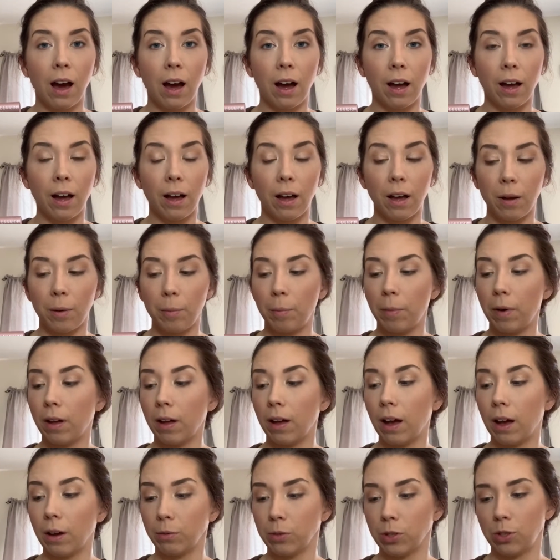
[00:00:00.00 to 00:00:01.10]

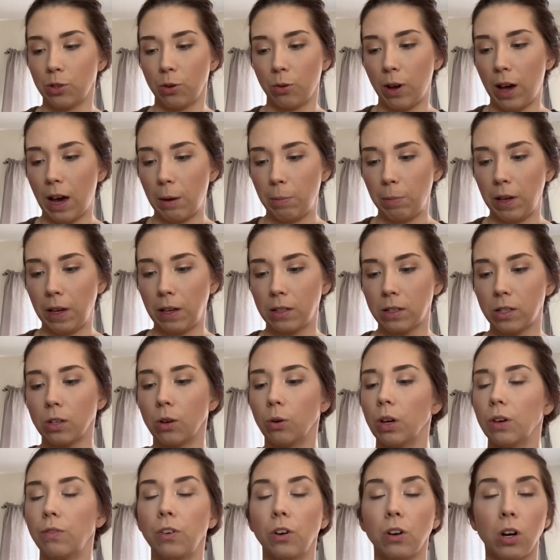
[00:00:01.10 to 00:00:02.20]
I was so happy. So
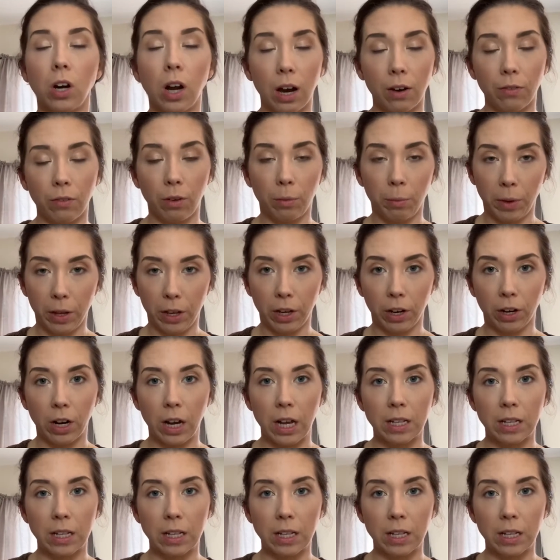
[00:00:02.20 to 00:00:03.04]
if you're not familiar,